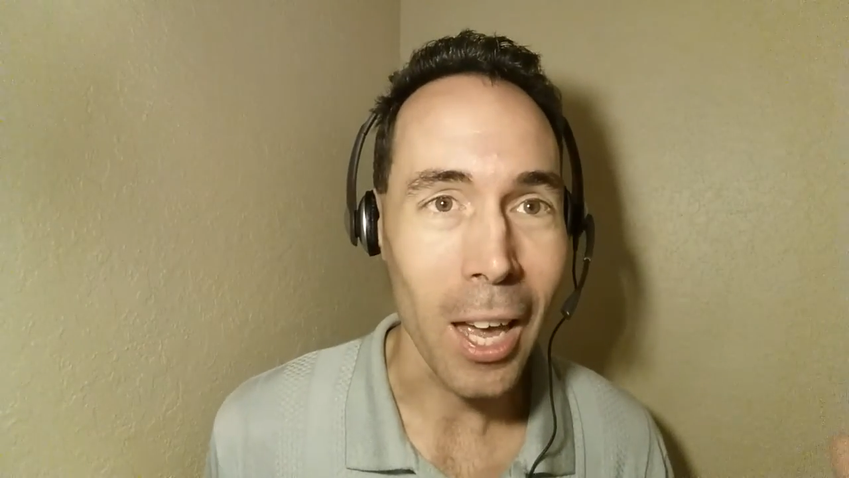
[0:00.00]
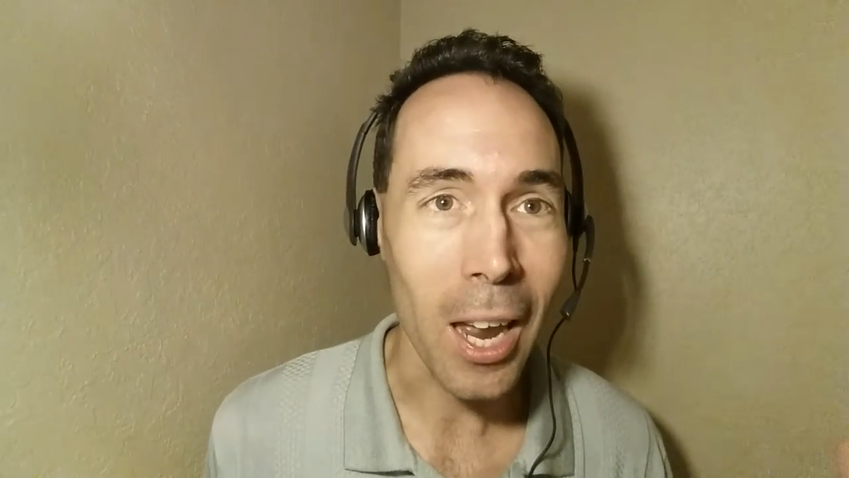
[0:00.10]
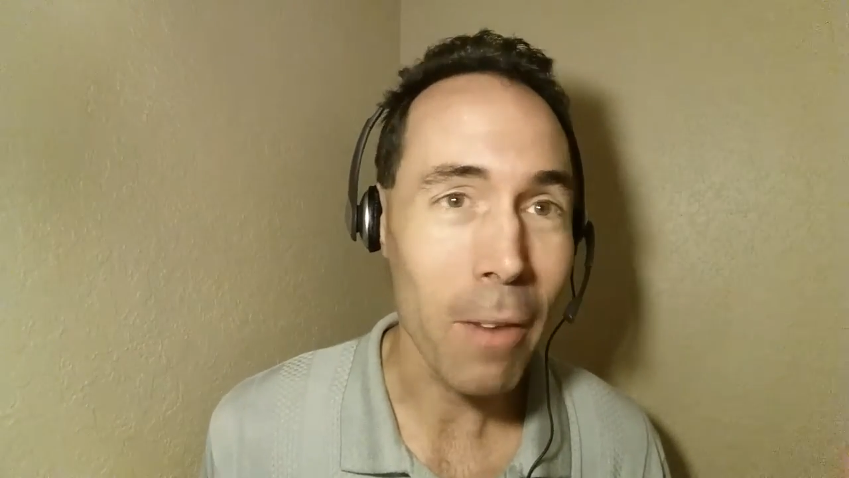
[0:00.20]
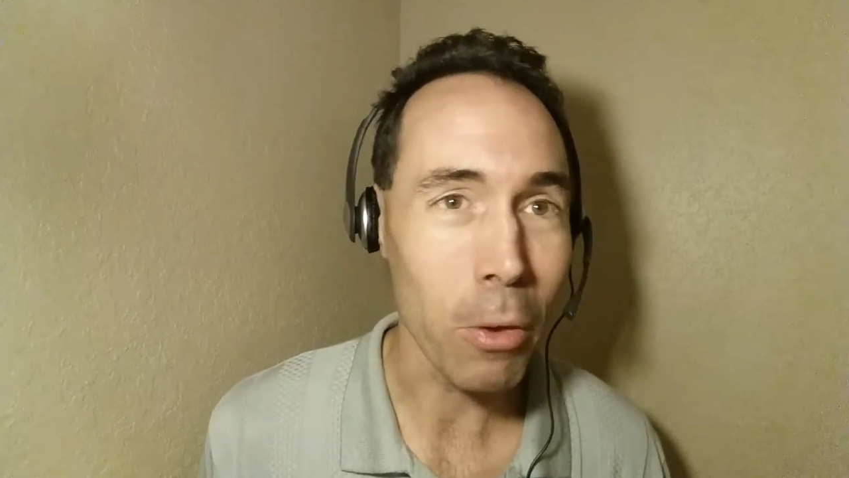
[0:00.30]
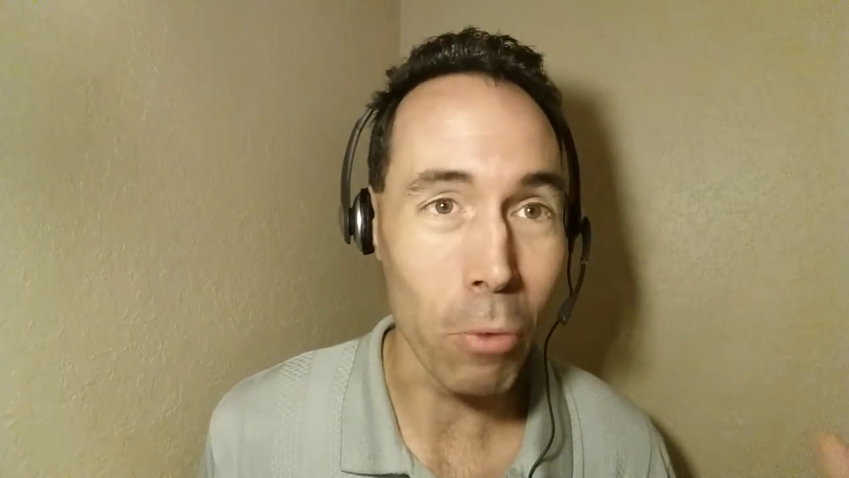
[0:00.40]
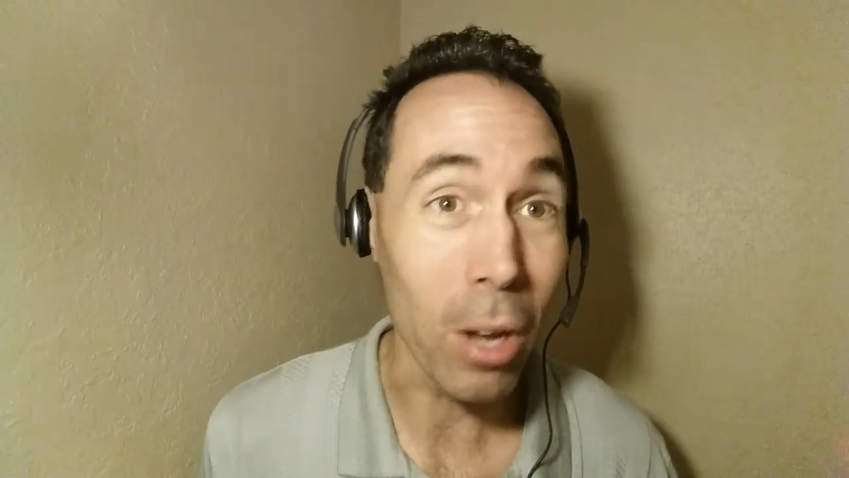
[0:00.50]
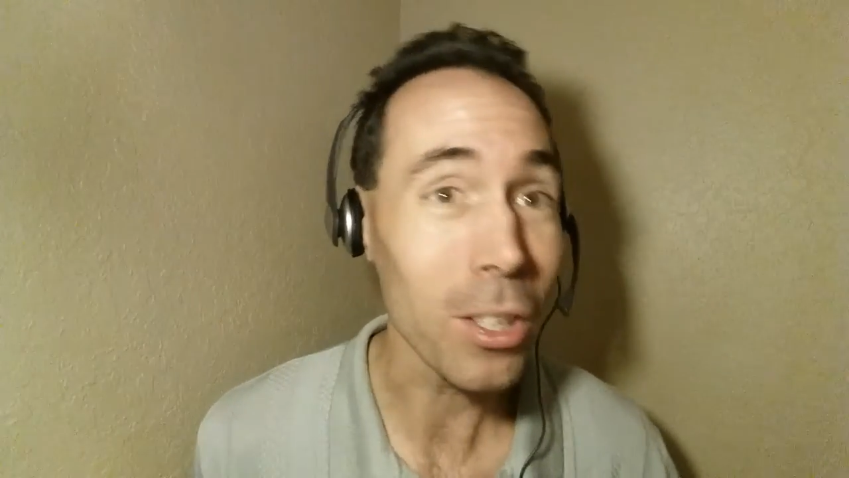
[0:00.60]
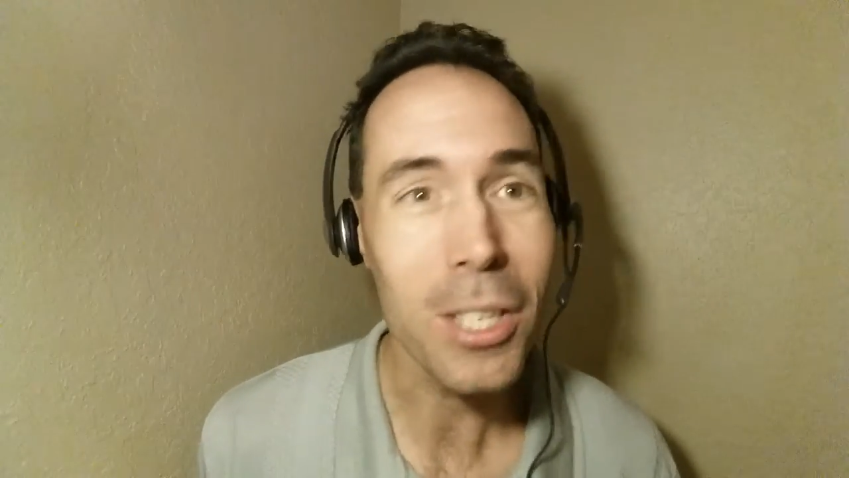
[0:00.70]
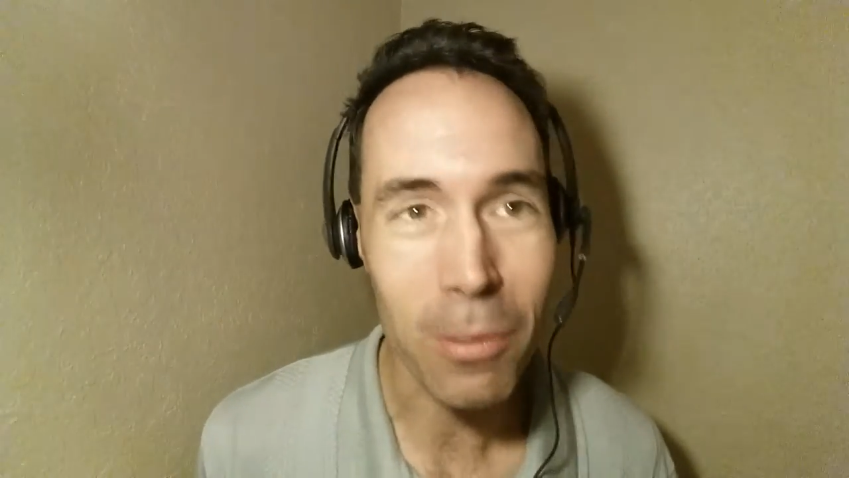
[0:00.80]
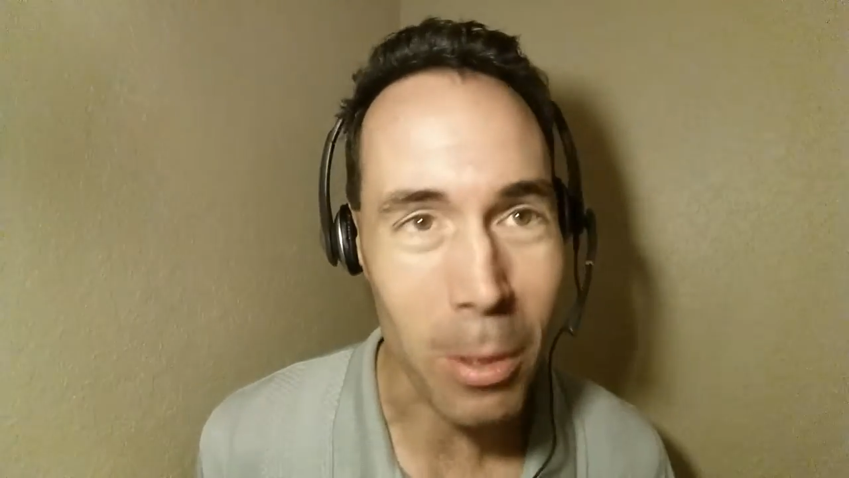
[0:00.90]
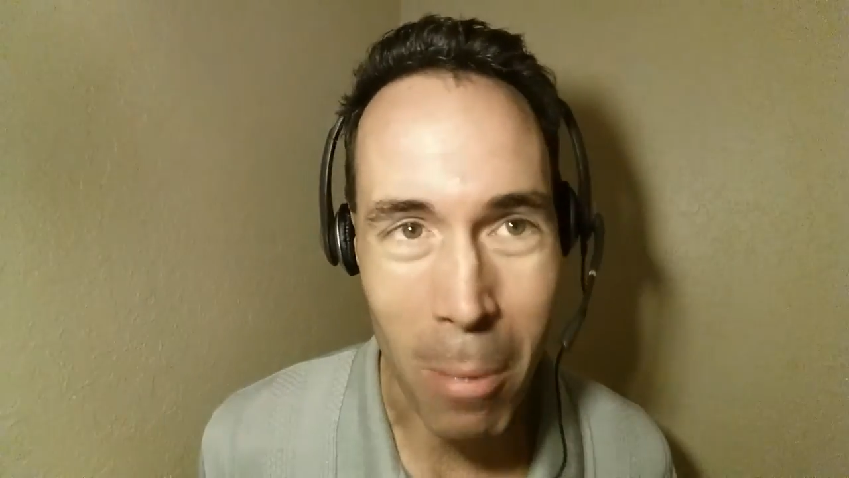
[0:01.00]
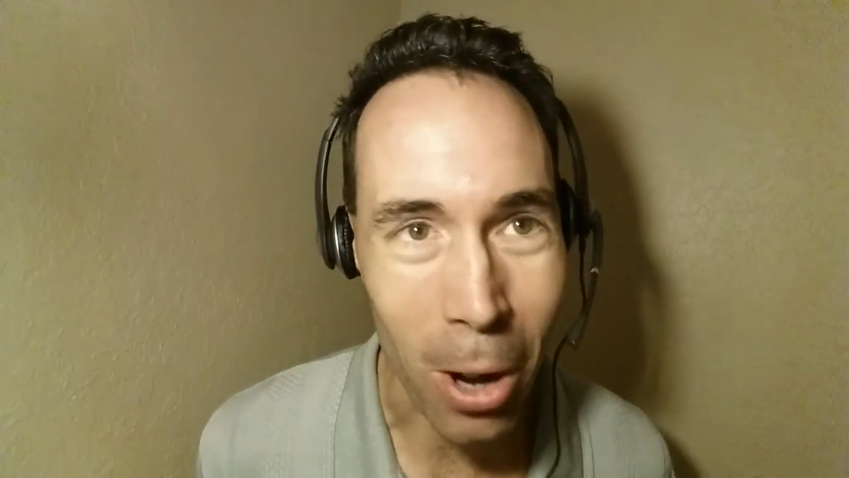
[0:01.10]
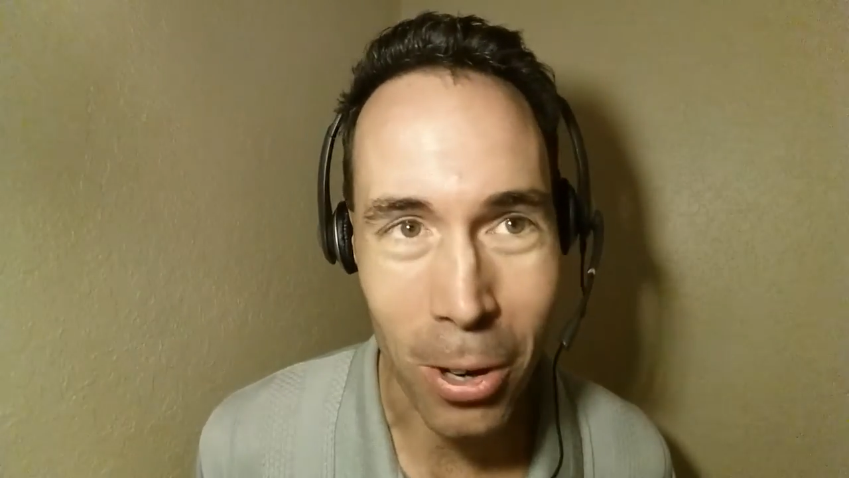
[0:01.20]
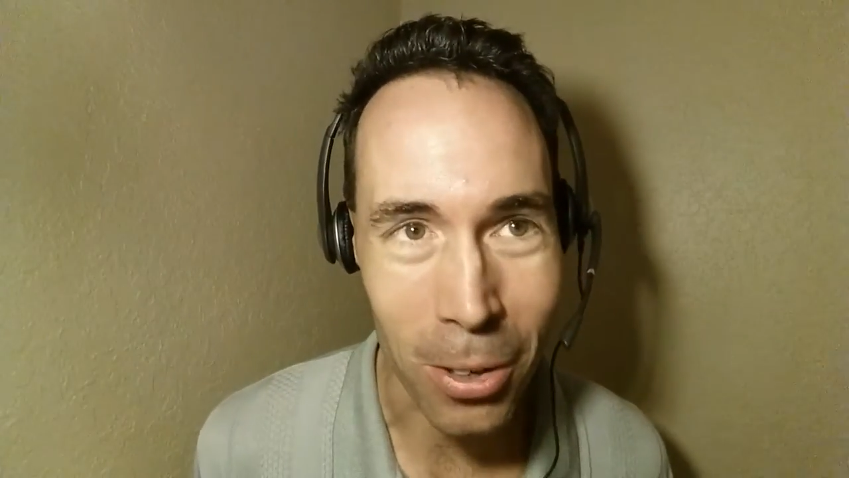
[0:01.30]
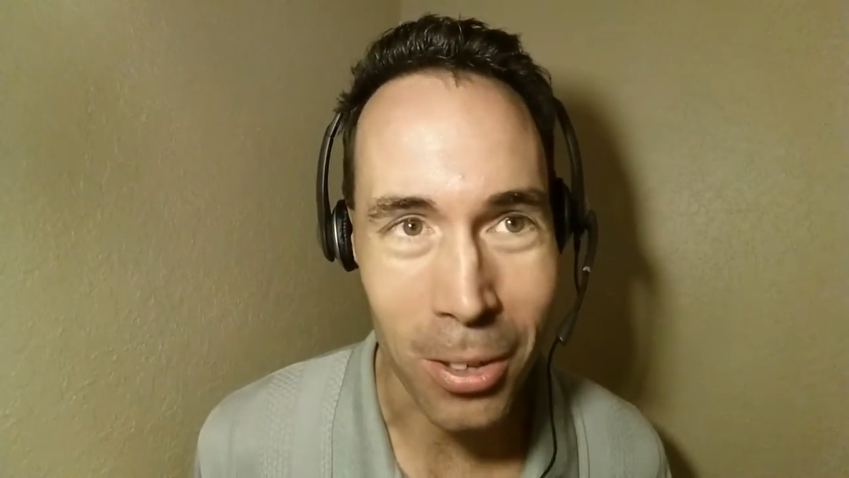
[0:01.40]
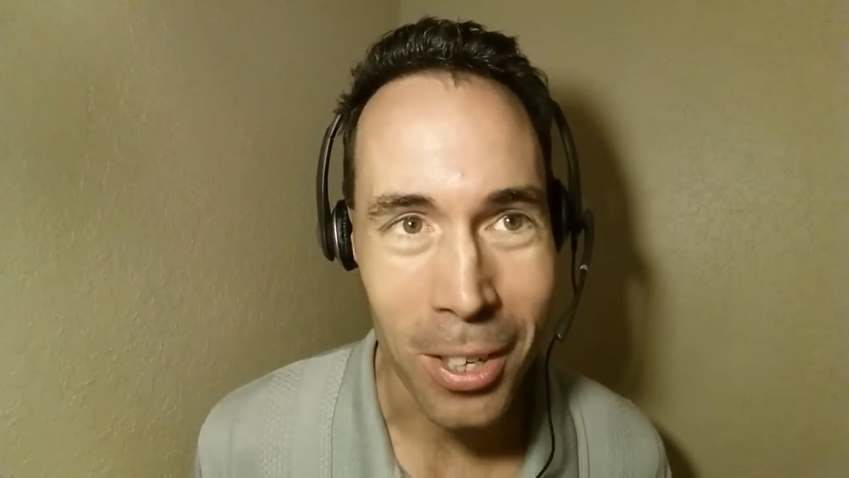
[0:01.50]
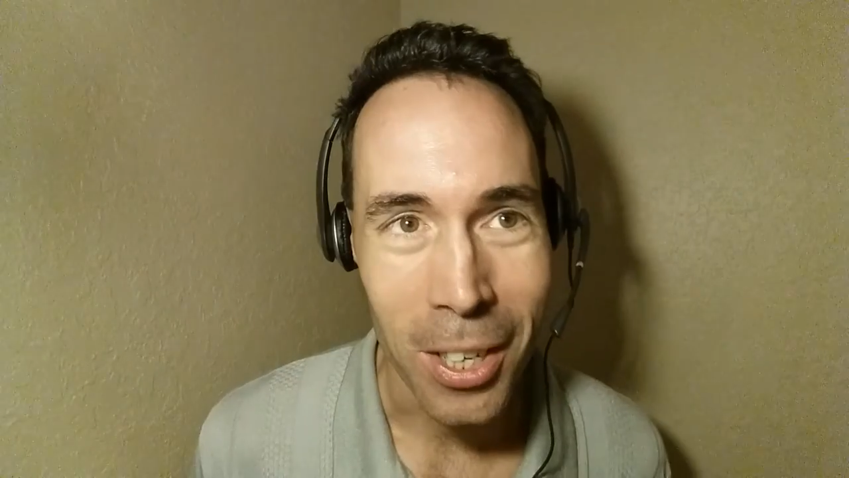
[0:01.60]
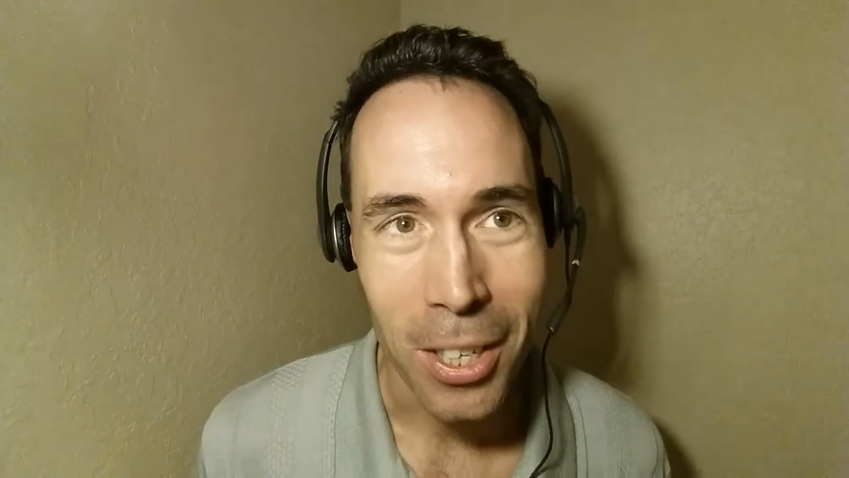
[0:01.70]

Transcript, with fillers: and have a relatively modern